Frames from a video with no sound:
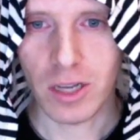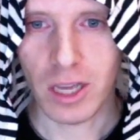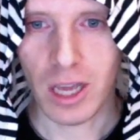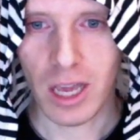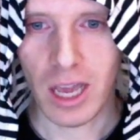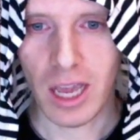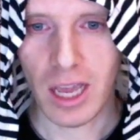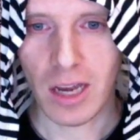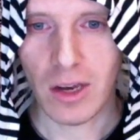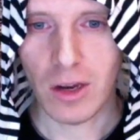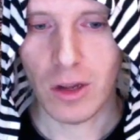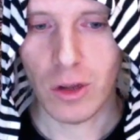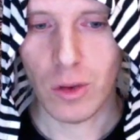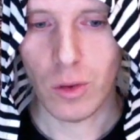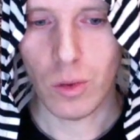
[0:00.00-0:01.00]
a
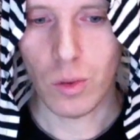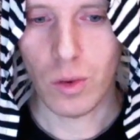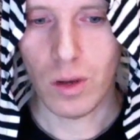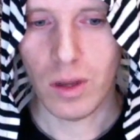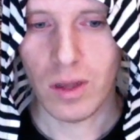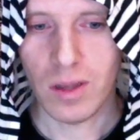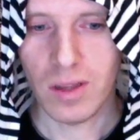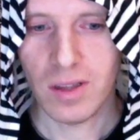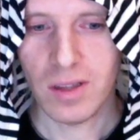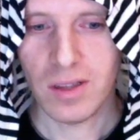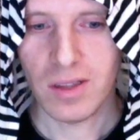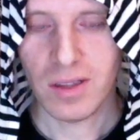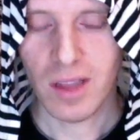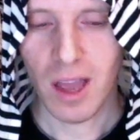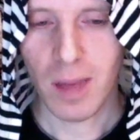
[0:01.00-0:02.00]
new
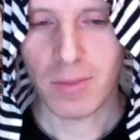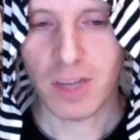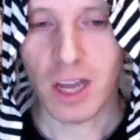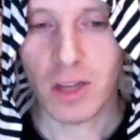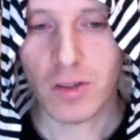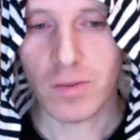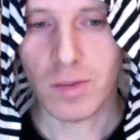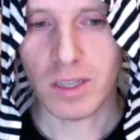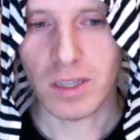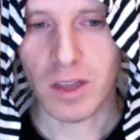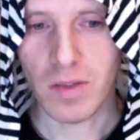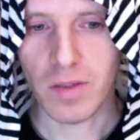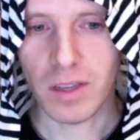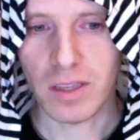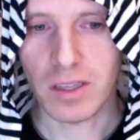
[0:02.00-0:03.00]
challenge for
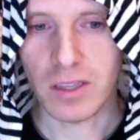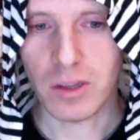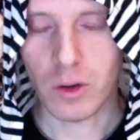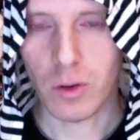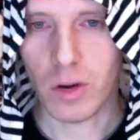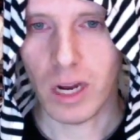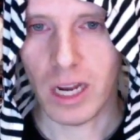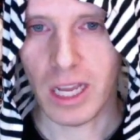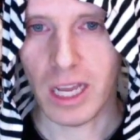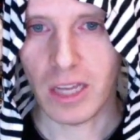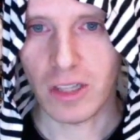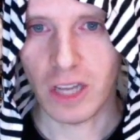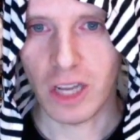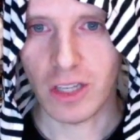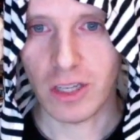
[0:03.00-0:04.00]
myself, is creating and
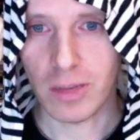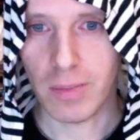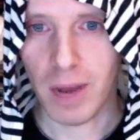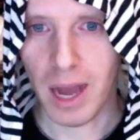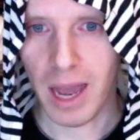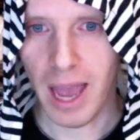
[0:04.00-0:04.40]
changing my